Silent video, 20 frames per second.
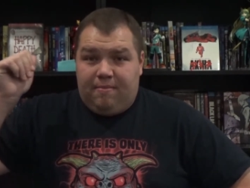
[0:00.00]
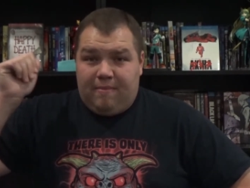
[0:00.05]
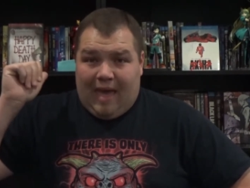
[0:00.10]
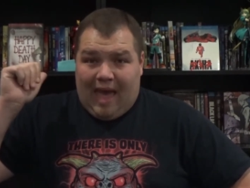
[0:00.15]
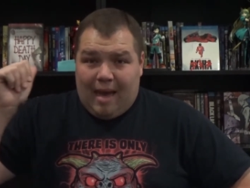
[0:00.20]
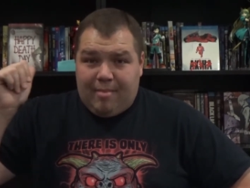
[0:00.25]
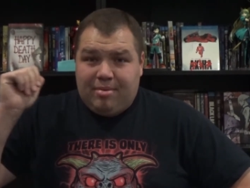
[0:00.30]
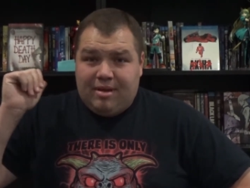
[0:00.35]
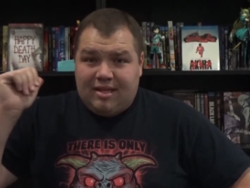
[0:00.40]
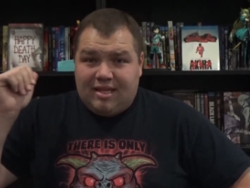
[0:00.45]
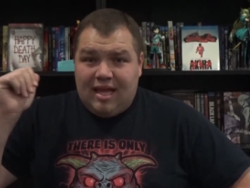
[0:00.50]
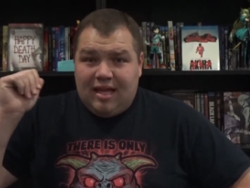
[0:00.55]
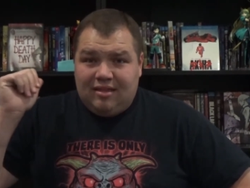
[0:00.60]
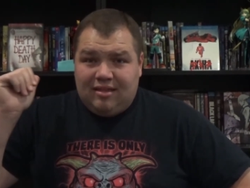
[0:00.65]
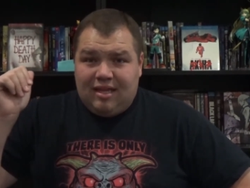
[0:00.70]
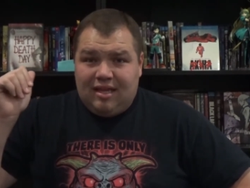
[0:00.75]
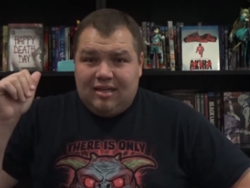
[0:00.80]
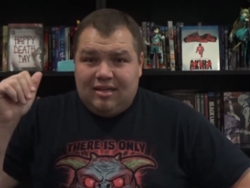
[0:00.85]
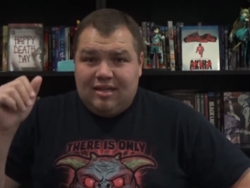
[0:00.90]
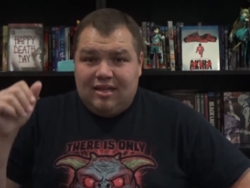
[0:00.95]
Happy
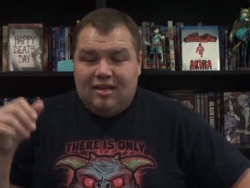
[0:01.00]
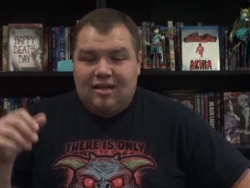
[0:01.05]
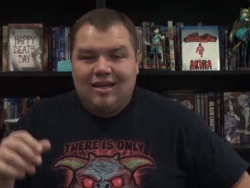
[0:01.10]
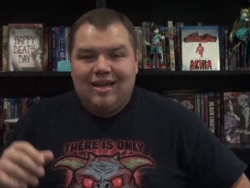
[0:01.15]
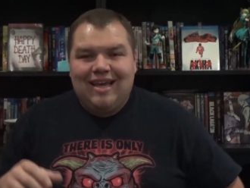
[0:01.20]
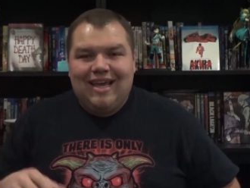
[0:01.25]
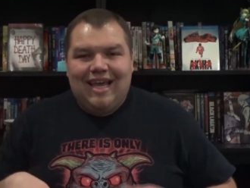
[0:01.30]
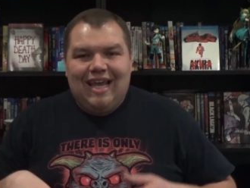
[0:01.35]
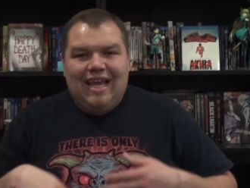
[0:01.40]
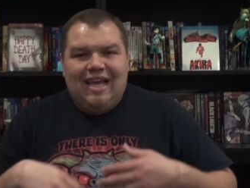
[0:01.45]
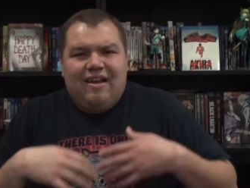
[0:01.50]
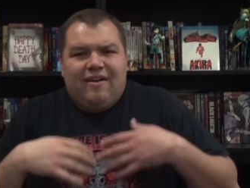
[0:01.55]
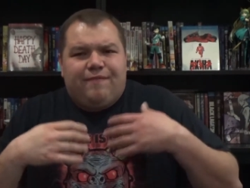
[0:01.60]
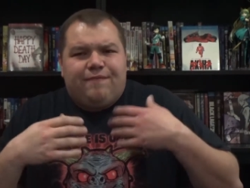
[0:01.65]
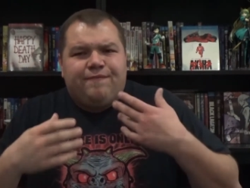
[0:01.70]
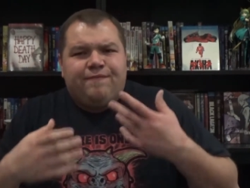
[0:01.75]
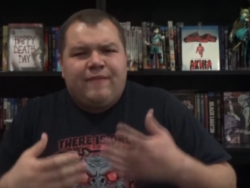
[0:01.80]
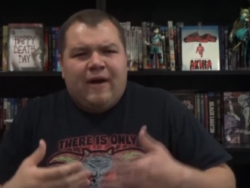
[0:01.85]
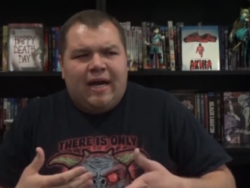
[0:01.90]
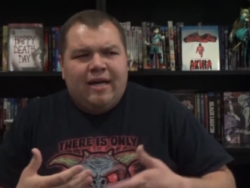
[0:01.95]
Death Day did in a
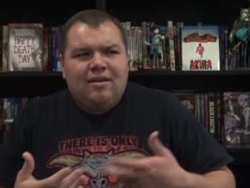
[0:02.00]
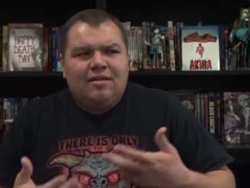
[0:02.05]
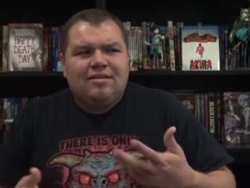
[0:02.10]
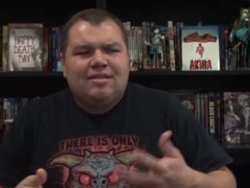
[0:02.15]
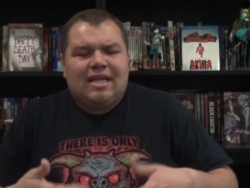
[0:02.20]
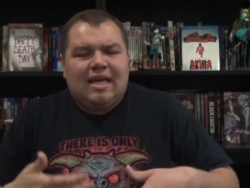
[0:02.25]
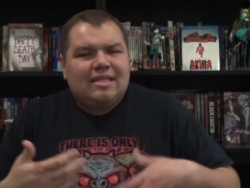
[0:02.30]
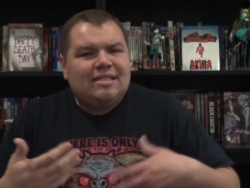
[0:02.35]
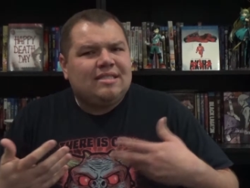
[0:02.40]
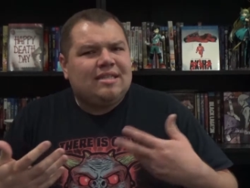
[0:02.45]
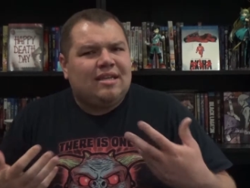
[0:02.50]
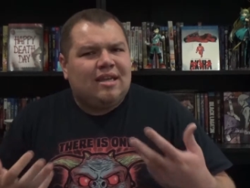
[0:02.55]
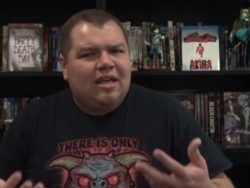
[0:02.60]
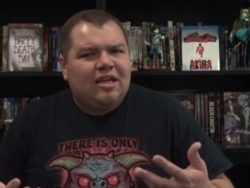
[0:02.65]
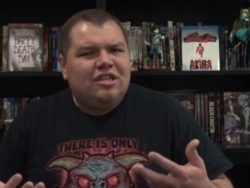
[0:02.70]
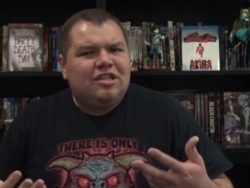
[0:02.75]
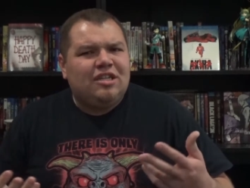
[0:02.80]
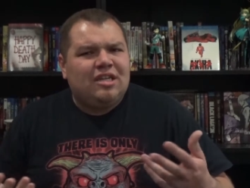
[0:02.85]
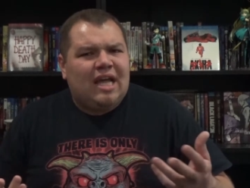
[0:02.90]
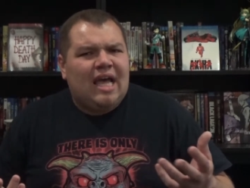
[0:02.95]
Final
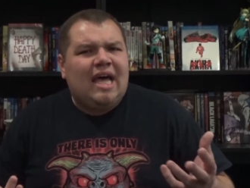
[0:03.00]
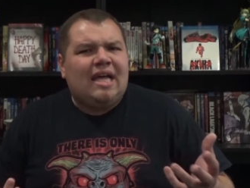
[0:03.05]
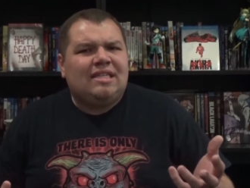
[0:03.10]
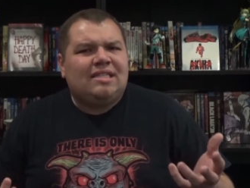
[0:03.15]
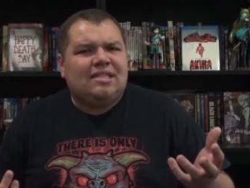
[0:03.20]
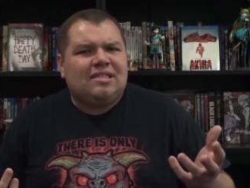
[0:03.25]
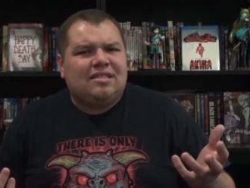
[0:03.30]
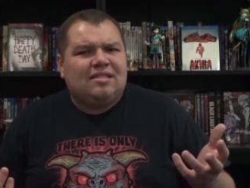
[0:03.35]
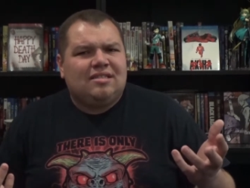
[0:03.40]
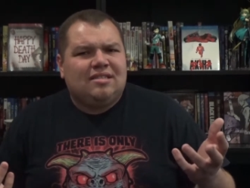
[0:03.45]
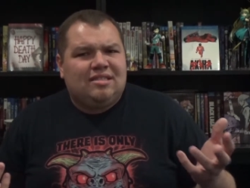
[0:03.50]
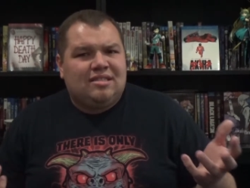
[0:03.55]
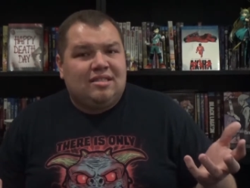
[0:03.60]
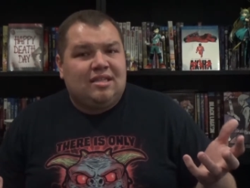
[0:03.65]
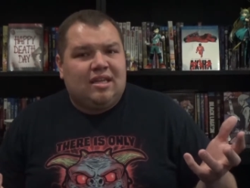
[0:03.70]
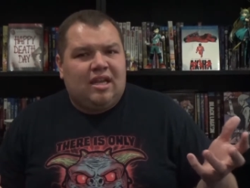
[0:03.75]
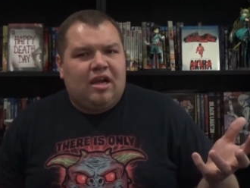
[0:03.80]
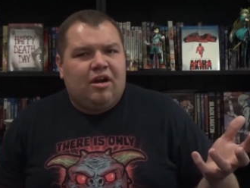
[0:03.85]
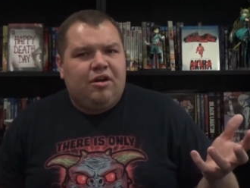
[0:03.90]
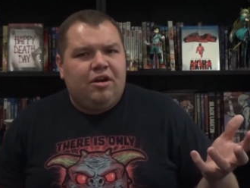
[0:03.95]
Destination esque
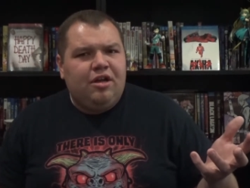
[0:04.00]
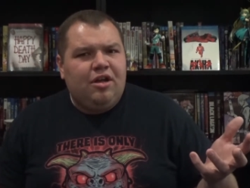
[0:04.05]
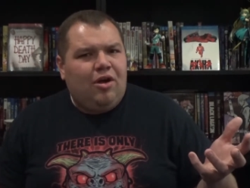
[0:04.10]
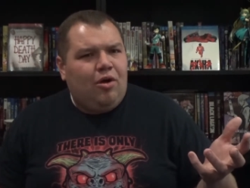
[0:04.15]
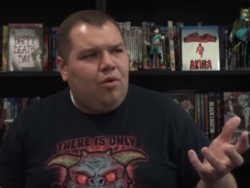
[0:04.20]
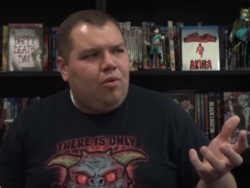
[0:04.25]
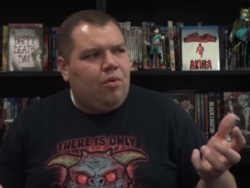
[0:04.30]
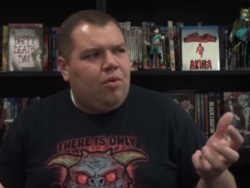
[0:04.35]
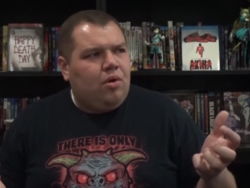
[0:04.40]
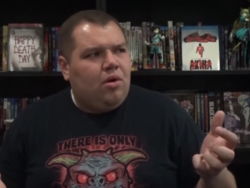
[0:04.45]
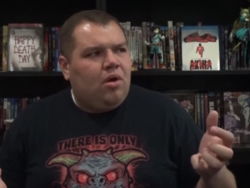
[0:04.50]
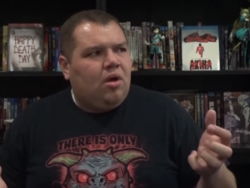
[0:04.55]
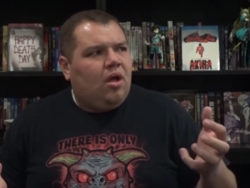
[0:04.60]
scenario,